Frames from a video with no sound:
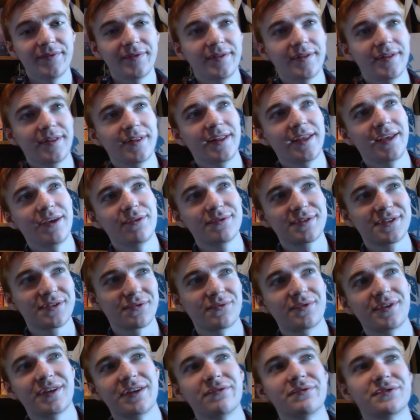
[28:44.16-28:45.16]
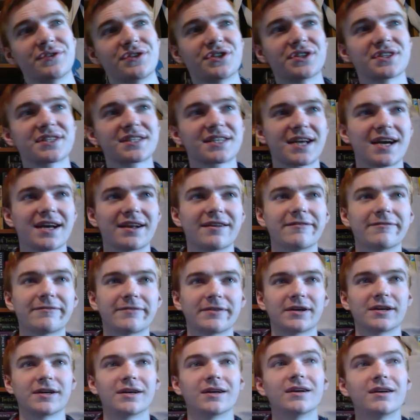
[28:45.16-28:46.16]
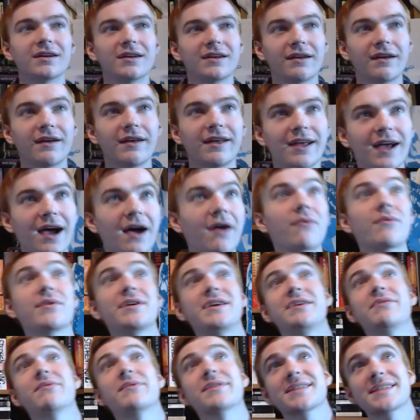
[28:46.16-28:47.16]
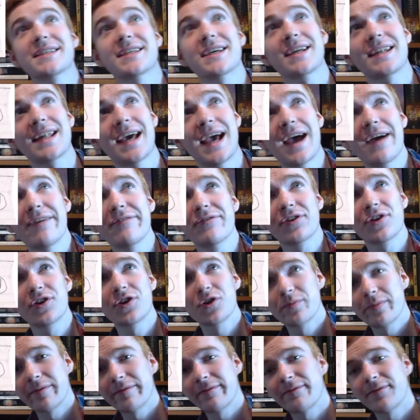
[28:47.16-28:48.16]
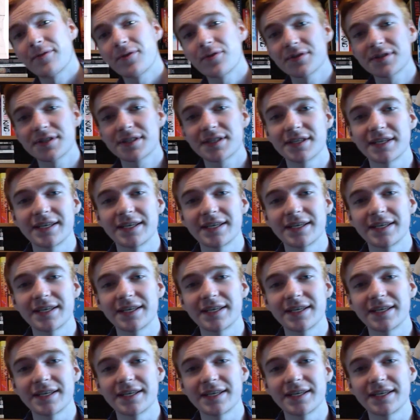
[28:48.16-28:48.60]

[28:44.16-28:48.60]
He was just kind of he wasn't gonna have a group at first.